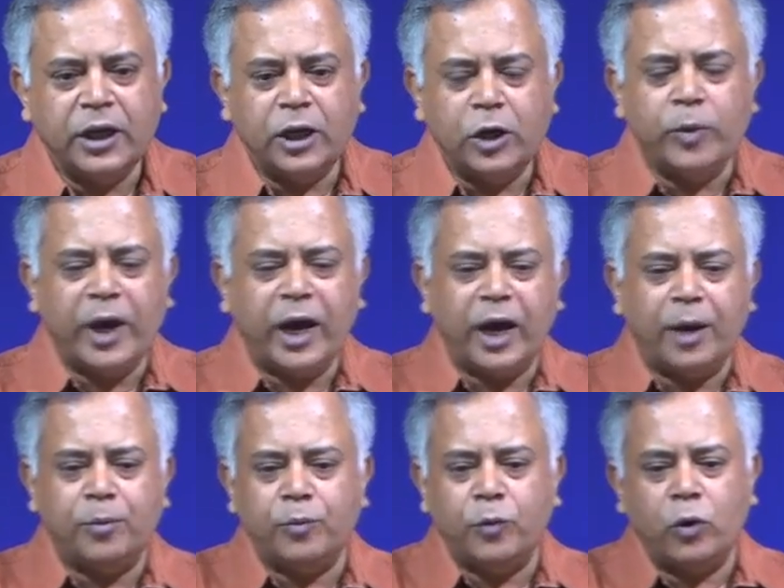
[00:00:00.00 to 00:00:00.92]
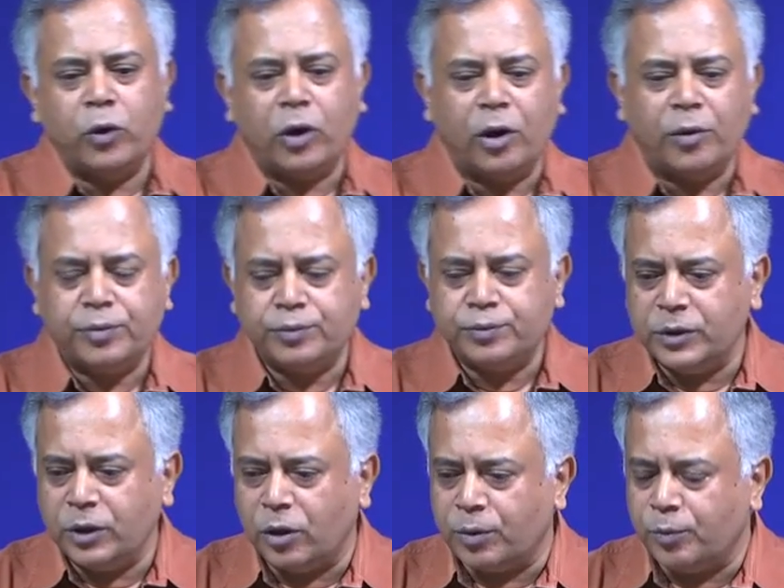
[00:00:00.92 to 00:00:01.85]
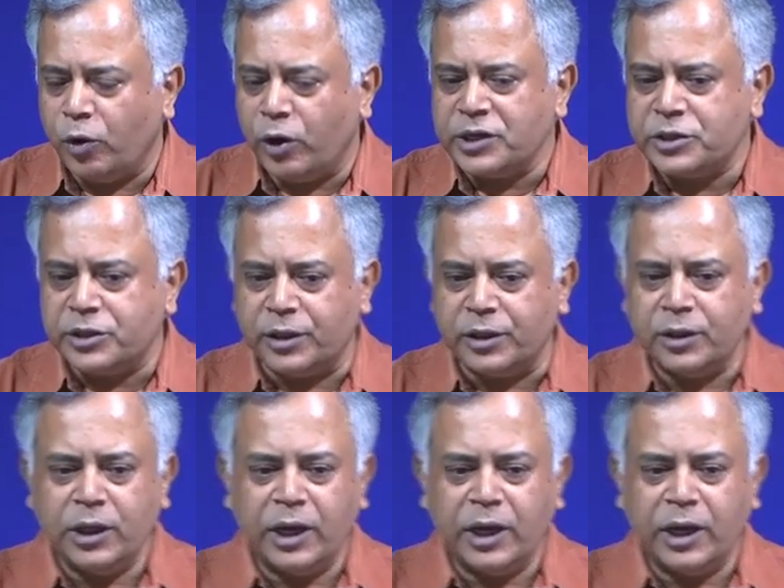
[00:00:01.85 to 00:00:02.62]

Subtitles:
you may have more of your moisture,